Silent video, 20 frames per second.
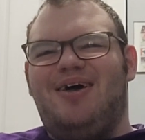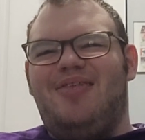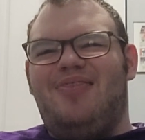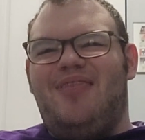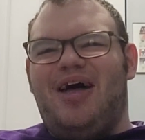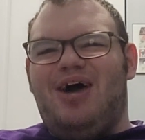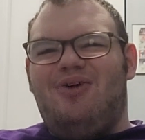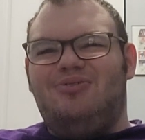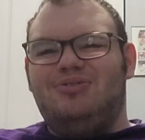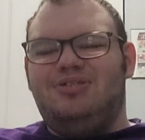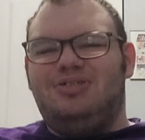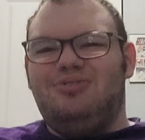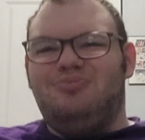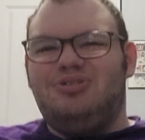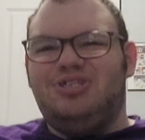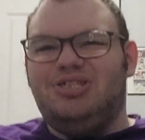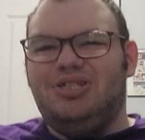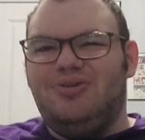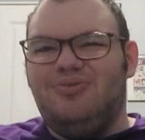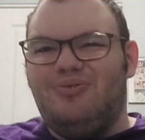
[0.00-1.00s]
that was some
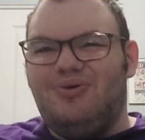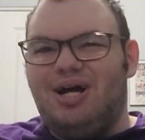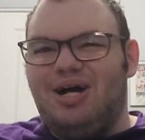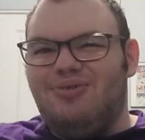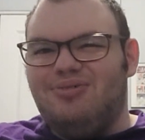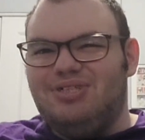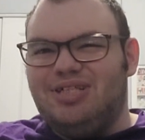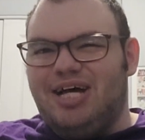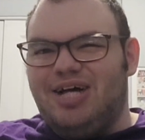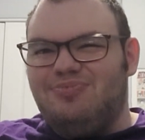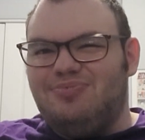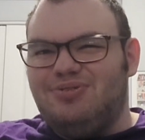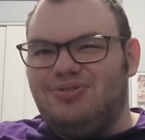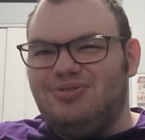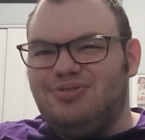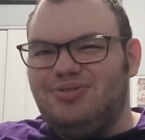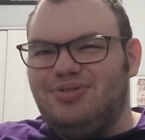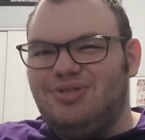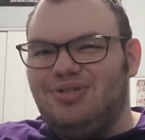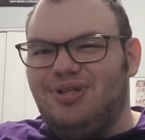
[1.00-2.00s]
shit where I was
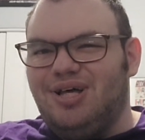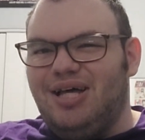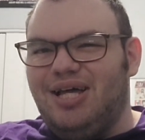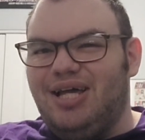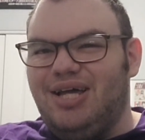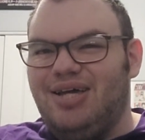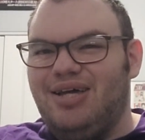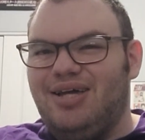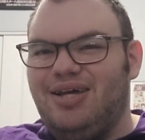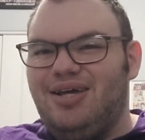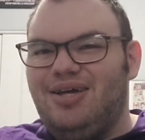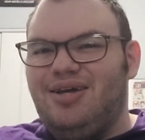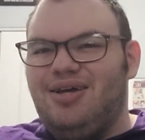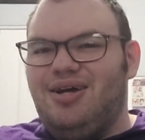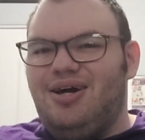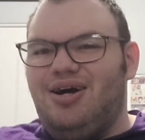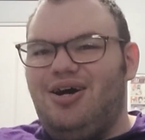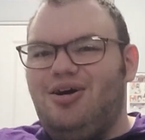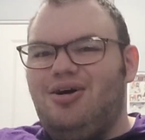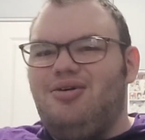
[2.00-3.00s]
absolutely like,
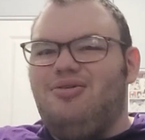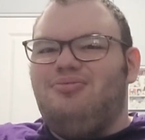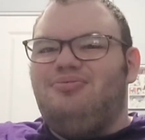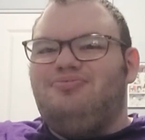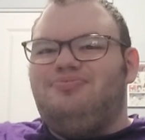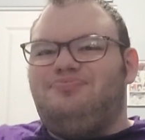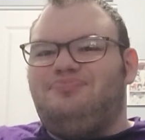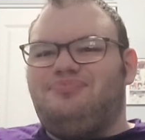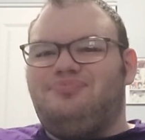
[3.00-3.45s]
um,